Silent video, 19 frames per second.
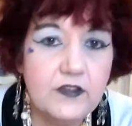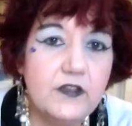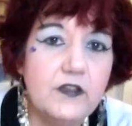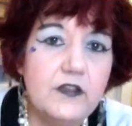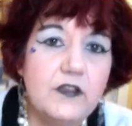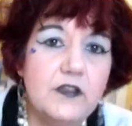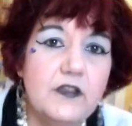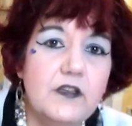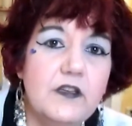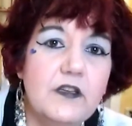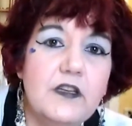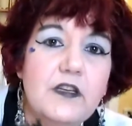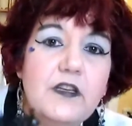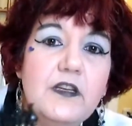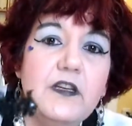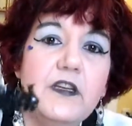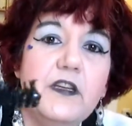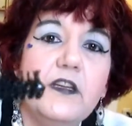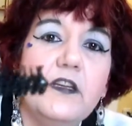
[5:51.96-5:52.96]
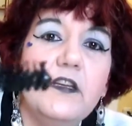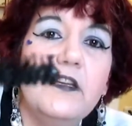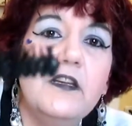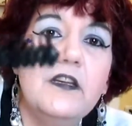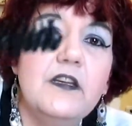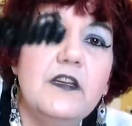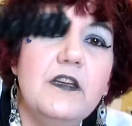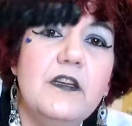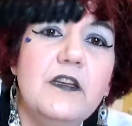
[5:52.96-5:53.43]

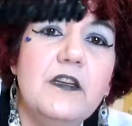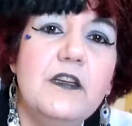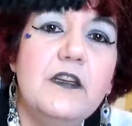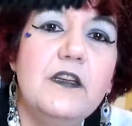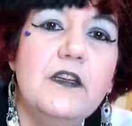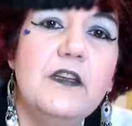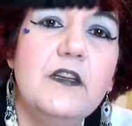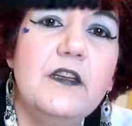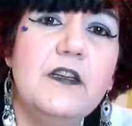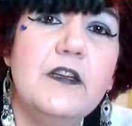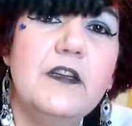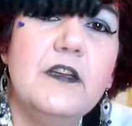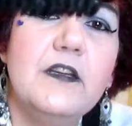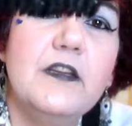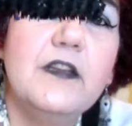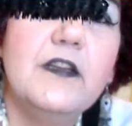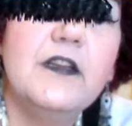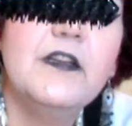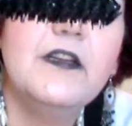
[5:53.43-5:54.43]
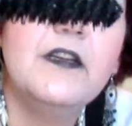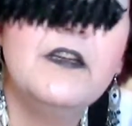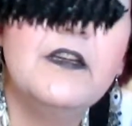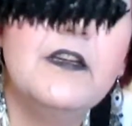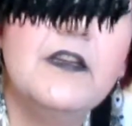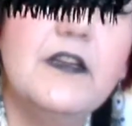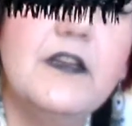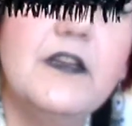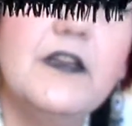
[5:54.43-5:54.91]

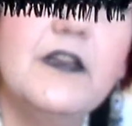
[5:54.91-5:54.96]
Nothing is said.